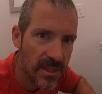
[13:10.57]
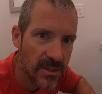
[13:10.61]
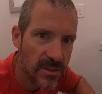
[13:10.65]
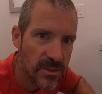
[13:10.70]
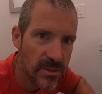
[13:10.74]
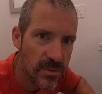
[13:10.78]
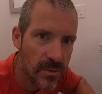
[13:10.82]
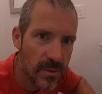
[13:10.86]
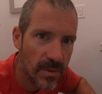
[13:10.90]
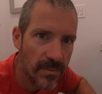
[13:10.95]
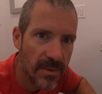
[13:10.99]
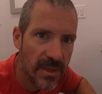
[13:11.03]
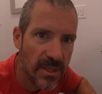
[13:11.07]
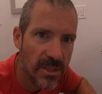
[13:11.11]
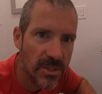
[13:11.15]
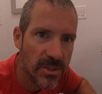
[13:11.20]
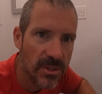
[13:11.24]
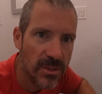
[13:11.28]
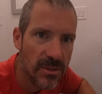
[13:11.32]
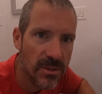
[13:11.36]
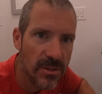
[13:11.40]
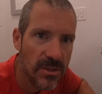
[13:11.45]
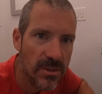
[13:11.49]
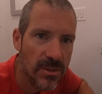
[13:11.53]
You just wanna make
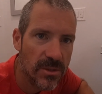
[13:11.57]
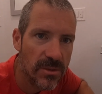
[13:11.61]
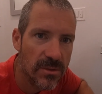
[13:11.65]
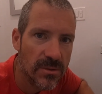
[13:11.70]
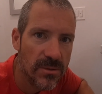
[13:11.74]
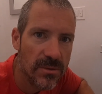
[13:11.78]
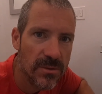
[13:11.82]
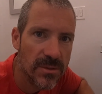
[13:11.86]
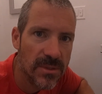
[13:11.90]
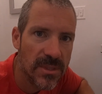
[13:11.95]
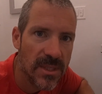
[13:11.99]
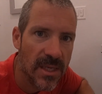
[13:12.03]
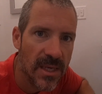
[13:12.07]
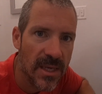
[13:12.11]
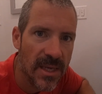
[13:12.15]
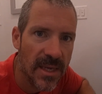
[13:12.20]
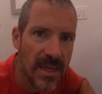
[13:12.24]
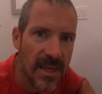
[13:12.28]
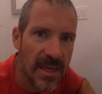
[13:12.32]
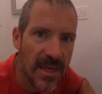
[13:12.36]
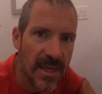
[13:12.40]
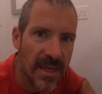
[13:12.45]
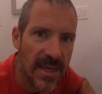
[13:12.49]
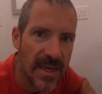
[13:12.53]
sure you use
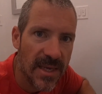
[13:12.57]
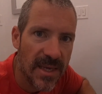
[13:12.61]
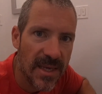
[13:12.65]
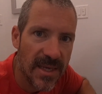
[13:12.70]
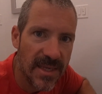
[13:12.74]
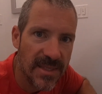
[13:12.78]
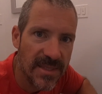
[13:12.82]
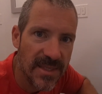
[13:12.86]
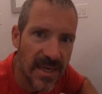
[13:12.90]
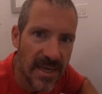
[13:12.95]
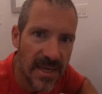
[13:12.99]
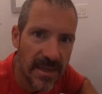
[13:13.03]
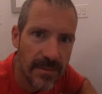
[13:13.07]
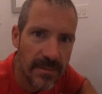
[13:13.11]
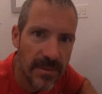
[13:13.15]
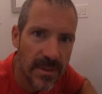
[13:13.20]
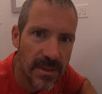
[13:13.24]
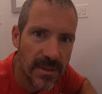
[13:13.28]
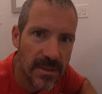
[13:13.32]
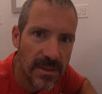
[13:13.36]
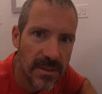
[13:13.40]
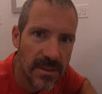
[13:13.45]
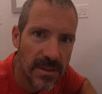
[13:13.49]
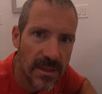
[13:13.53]
a
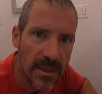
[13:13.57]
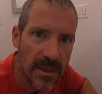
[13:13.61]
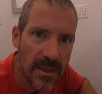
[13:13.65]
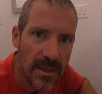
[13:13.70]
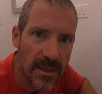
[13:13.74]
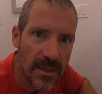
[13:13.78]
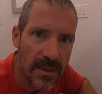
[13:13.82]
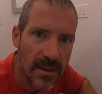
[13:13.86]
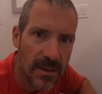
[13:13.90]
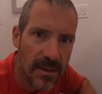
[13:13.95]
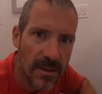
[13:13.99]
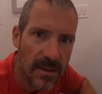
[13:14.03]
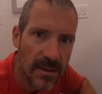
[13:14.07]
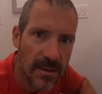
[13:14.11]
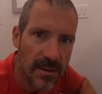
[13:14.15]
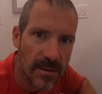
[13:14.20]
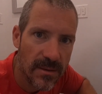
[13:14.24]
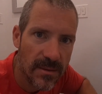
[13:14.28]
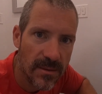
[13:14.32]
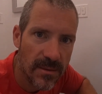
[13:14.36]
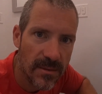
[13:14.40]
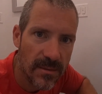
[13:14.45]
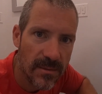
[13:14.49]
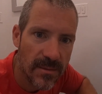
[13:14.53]
diamond, uh,
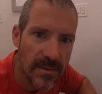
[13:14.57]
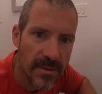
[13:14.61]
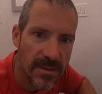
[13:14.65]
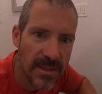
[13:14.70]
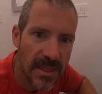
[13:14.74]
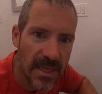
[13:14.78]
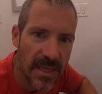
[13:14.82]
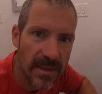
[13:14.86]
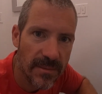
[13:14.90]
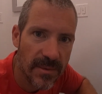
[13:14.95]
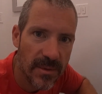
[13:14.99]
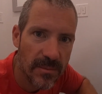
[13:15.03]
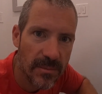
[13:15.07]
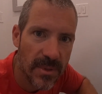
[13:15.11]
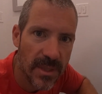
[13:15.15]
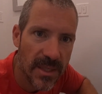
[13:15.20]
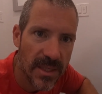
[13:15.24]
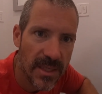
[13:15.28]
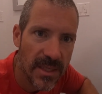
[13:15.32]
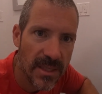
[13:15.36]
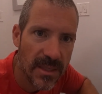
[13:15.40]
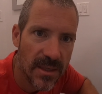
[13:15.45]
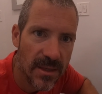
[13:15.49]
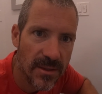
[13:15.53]
diamond
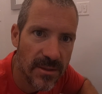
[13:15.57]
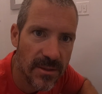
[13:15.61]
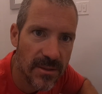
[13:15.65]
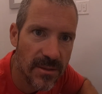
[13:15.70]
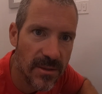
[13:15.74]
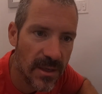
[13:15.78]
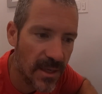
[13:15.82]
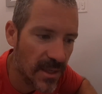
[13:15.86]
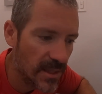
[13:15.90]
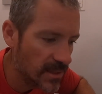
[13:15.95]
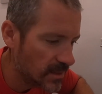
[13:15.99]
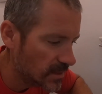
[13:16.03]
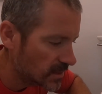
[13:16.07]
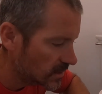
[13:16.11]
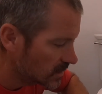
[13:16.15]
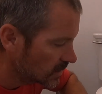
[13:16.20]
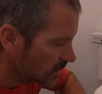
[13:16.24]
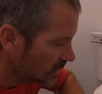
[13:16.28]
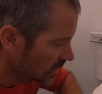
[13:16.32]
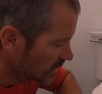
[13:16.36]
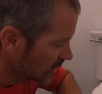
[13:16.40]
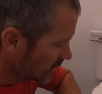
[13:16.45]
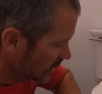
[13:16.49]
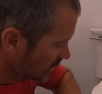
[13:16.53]
blade on your
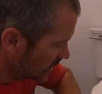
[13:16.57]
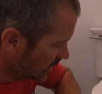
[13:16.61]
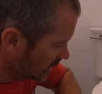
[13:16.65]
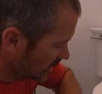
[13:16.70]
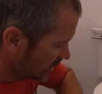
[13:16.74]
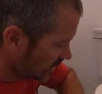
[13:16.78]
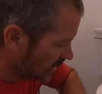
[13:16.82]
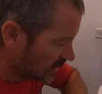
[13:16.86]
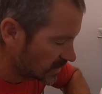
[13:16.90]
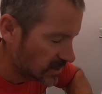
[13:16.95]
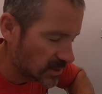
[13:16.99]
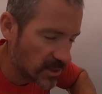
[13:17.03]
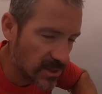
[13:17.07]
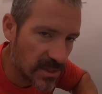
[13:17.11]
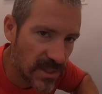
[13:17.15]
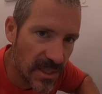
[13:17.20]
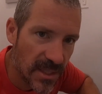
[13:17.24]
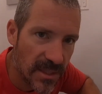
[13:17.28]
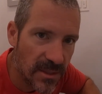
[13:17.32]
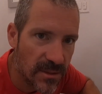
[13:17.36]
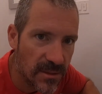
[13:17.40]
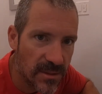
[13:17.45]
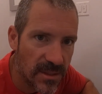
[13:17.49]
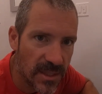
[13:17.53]
grinder and just
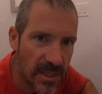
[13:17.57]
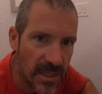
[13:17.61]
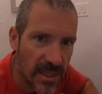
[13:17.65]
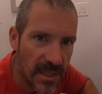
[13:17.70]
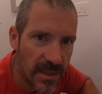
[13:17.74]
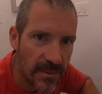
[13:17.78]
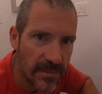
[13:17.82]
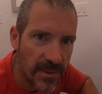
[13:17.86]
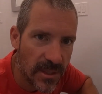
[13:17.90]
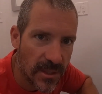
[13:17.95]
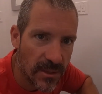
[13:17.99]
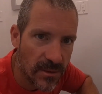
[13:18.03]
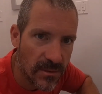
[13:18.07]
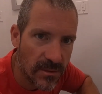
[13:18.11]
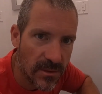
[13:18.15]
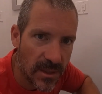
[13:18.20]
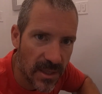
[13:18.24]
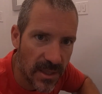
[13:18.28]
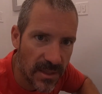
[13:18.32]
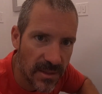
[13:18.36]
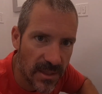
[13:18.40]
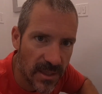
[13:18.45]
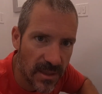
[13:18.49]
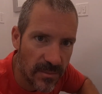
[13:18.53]
take your time and it'll
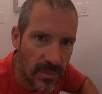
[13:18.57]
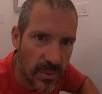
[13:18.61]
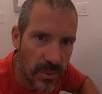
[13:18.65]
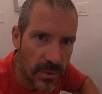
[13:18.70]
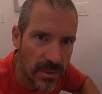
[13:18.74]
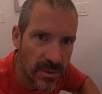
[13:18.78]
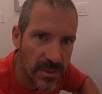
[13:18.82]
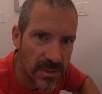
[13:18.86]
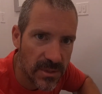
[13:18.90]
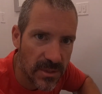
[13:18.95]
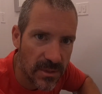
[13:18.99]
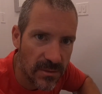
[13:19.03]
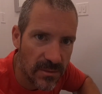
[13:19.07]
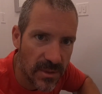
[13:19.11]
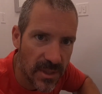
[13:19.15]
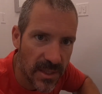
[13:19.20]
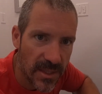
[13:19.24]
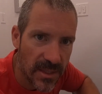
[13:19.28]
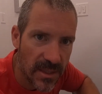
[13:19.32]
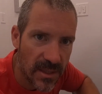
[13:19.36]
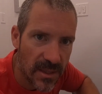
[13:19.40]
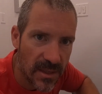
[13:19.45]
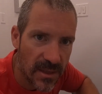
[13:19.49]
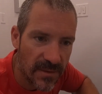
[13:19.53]
grind that porcelain
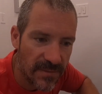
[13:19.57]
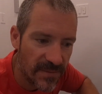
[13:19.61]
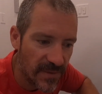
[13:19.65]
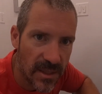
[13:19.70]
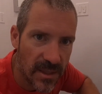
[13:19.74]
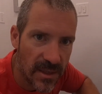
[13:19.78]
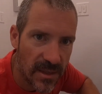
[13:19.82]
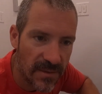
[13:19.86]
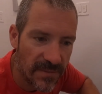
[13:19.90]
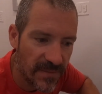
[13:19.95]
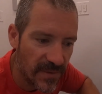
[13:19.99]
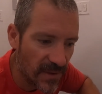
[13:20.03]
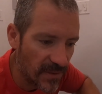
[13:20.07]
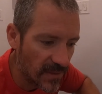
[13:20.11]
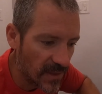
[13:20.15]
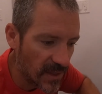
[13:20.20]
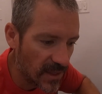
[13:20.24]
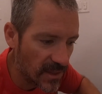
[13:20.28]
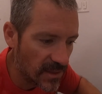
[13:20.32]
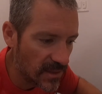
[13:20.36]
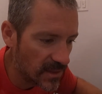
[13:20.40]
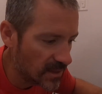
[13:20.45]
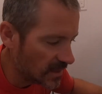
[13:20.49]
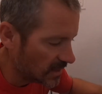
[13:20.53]
right off, right off and
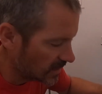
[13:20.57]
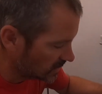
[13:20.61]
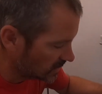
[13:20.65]
then